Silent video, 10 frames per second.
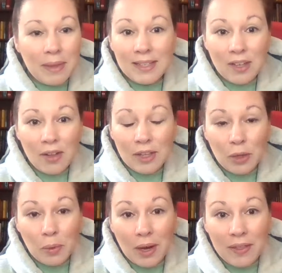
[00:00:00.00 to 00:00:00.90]
They saw that
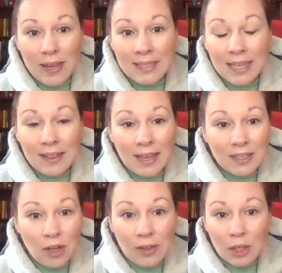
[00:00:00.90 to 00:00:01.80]
you were authentic. They
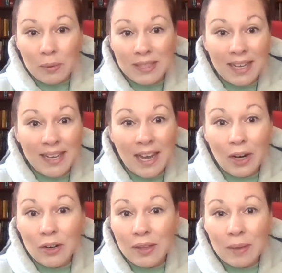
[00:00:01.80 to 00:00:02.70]
saw that you would take
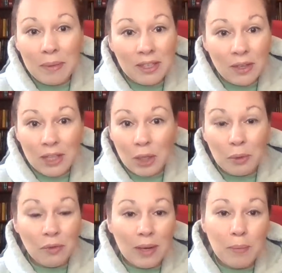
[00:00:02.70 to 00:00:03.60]
care of them. They saw that you
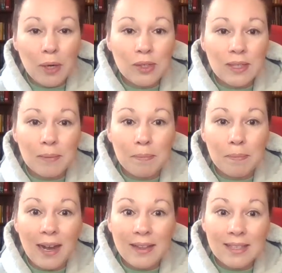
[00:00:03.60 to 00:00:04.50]
were the right person to
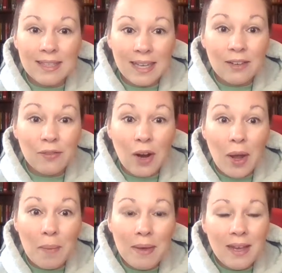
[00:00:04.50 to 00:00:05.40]
buy this thing
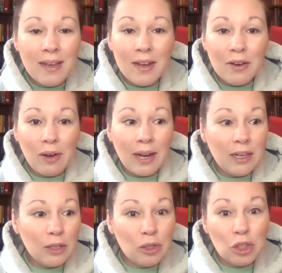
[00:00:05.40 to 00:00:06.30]
from,
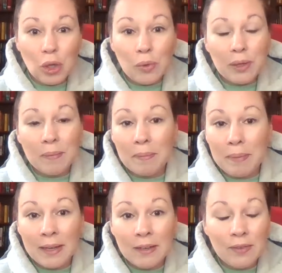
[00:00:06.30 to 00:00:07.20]
right? You show them the
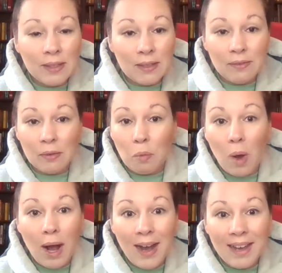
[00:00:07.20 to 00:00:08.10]
benefits of
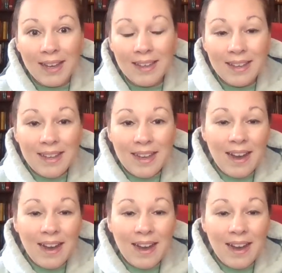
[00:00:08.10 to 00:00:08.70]
why,